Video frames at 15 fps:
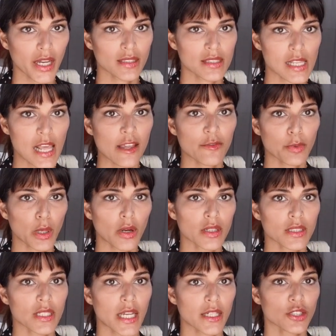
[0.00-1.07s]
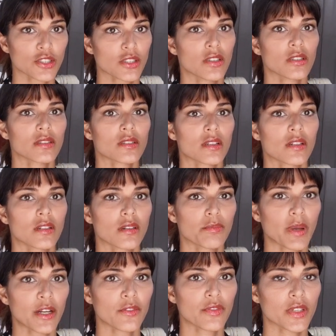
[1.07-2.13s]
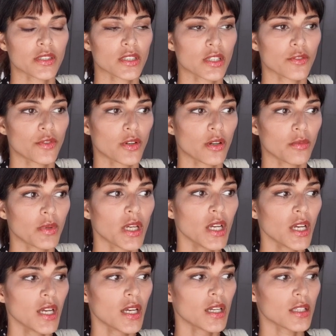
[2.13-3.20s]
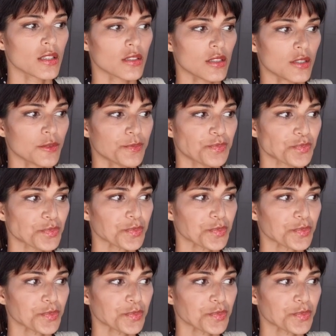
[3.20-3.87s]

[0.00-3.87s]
had slave plantations and benefited from, you know,